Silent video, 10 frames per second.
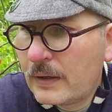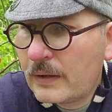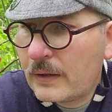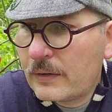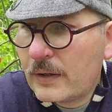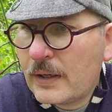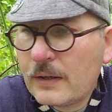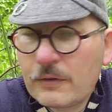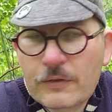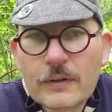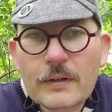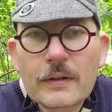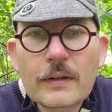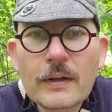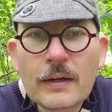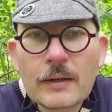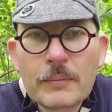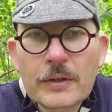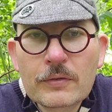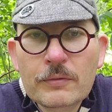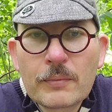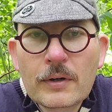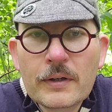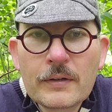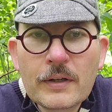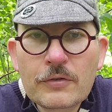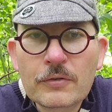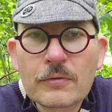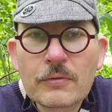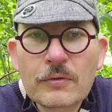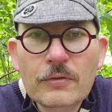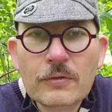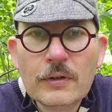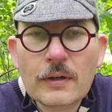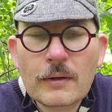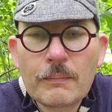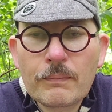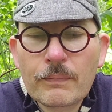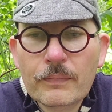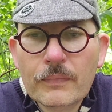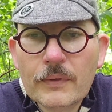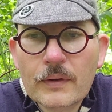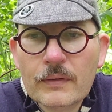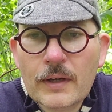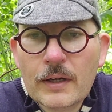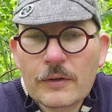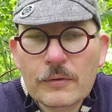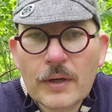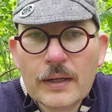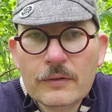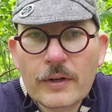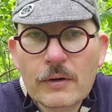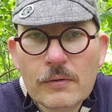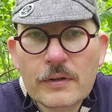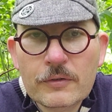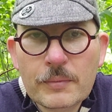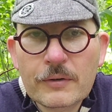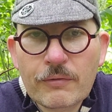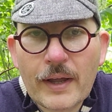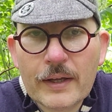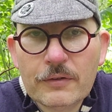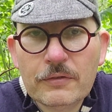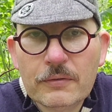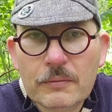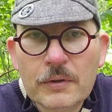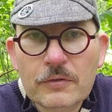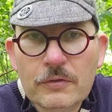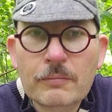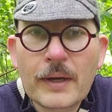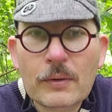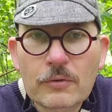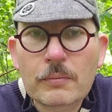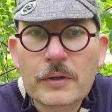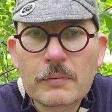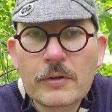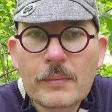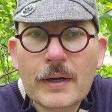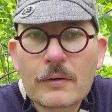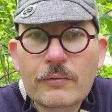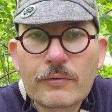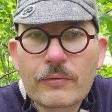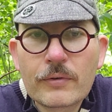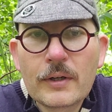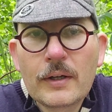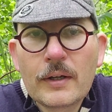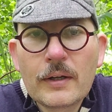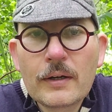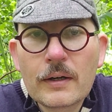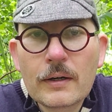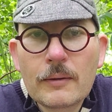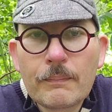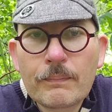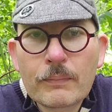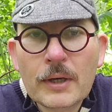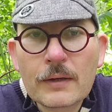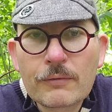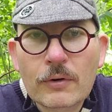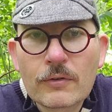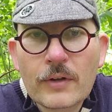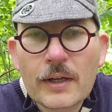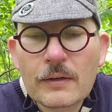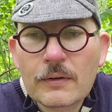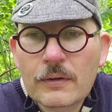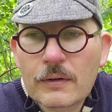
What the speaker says: It is because of my additions that you can tell there's a bit of flex, which is bound to be with the amount of mainly front end